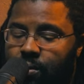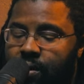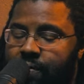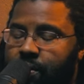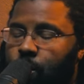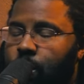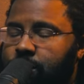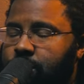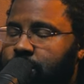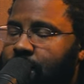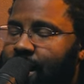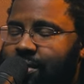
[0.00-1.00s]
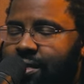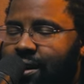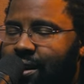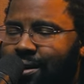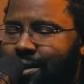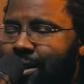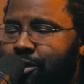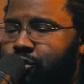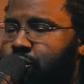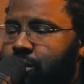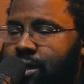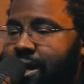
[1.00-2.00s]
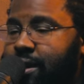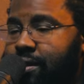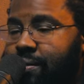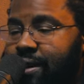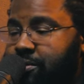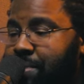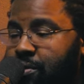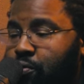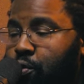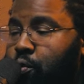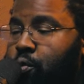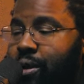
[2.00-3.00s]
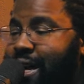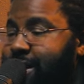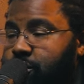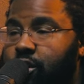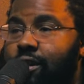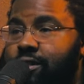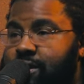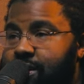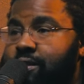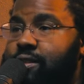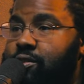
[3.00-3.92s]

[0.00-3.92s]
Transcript: even the Walter Scott thing, like it's just clear, it's been ruled injustice.